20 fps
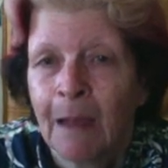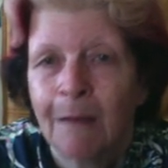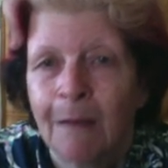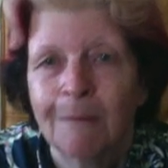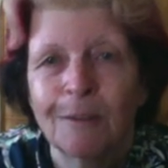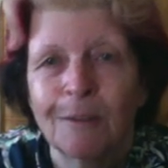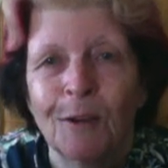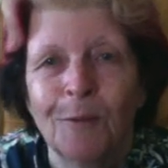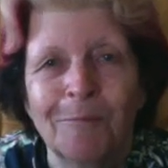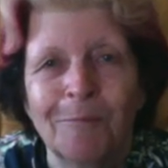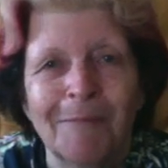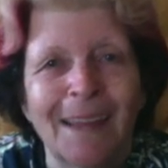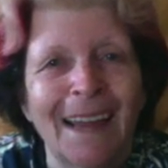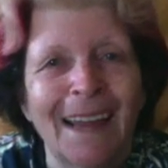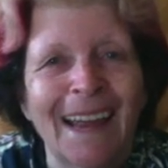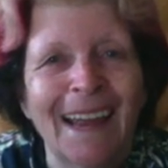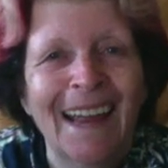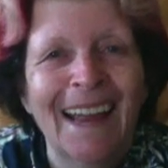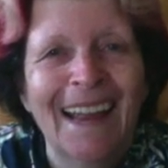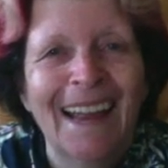So
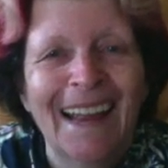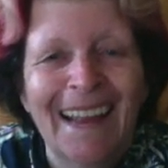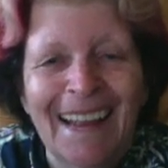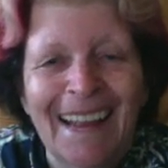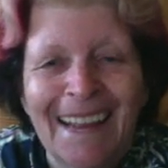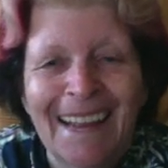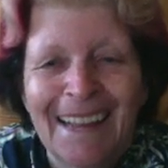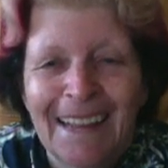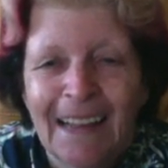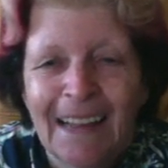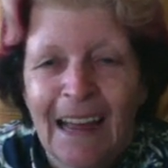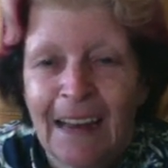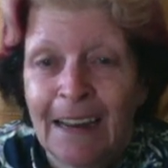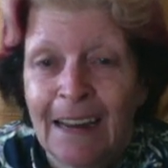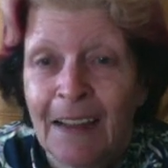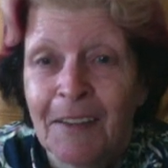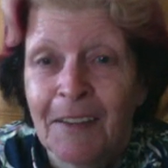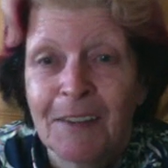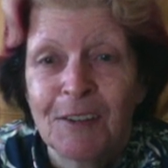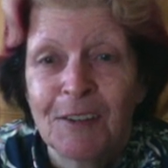
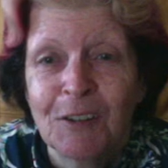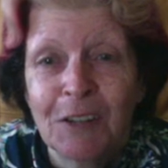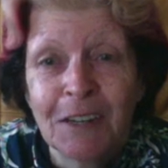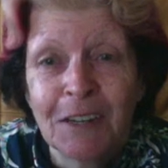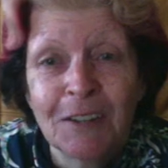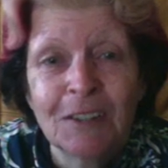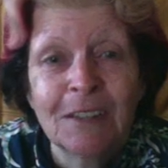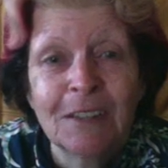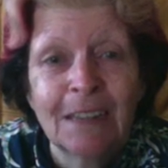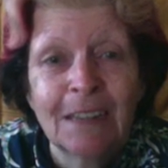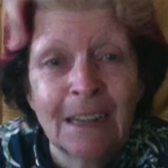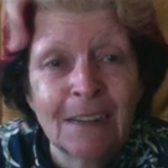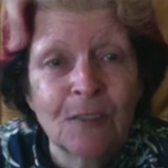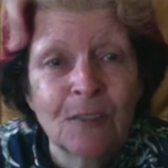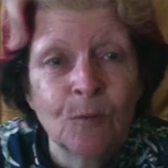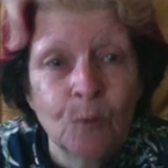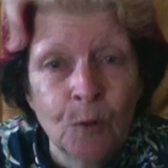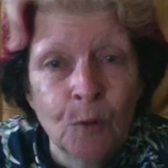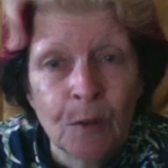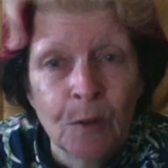another suggestion
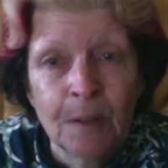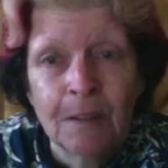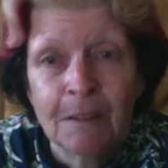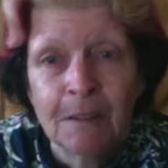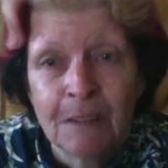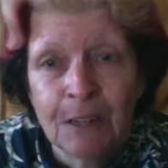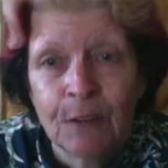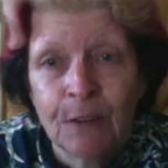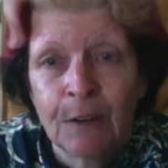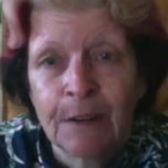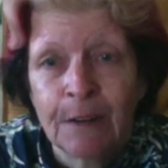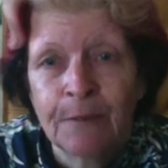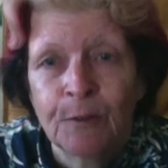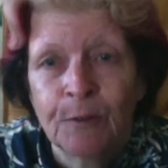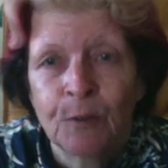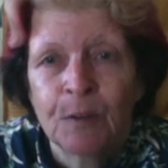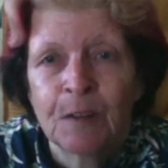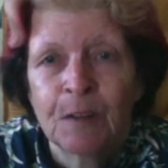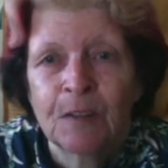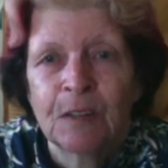that's worth considering
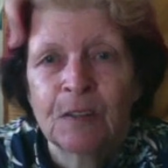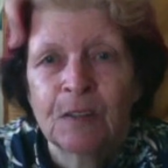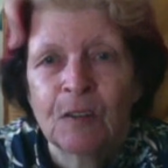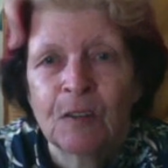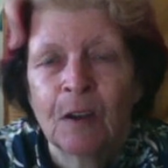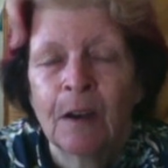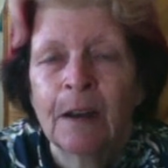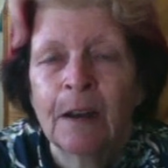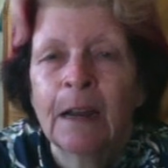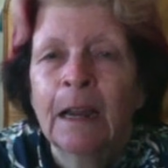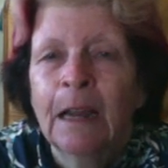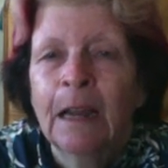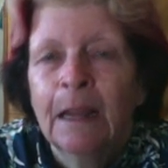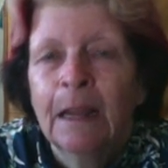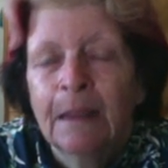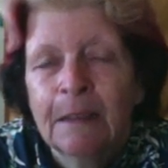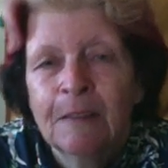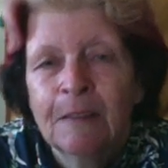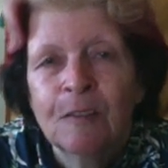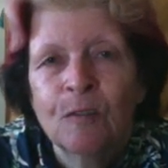for this design.
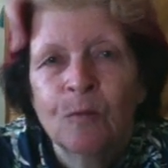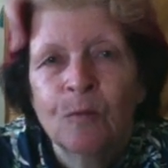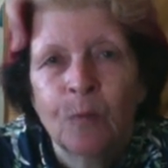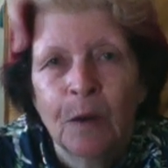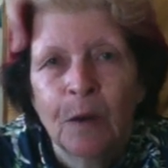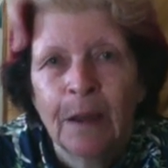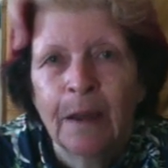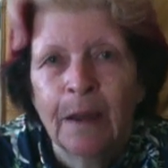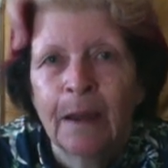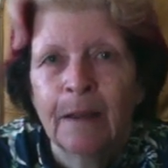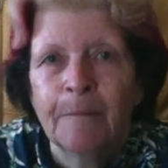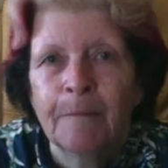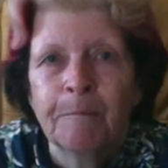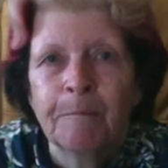This is where,